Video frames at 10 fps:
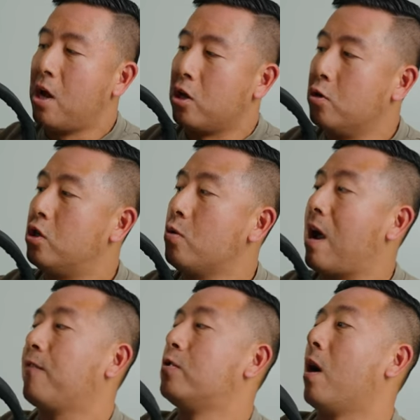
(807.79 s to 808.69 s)
you do
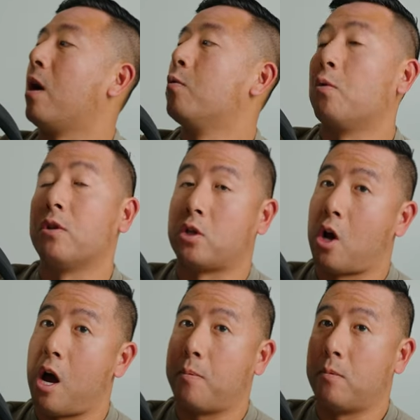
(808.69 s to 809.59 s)
have to unroll the
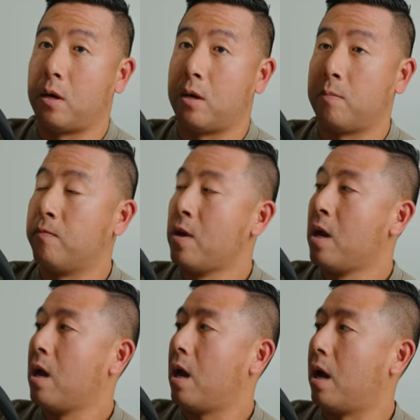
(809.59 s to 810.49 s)
top
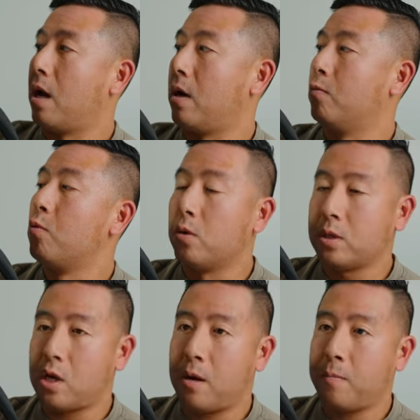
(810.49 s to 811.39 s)
roll
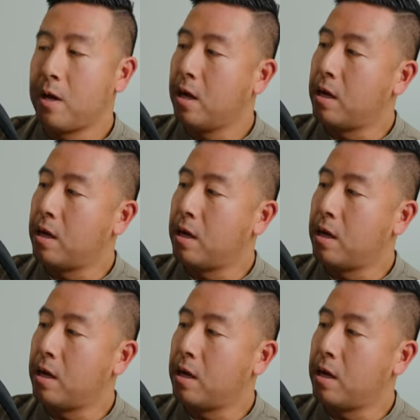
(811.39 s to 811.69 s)
top.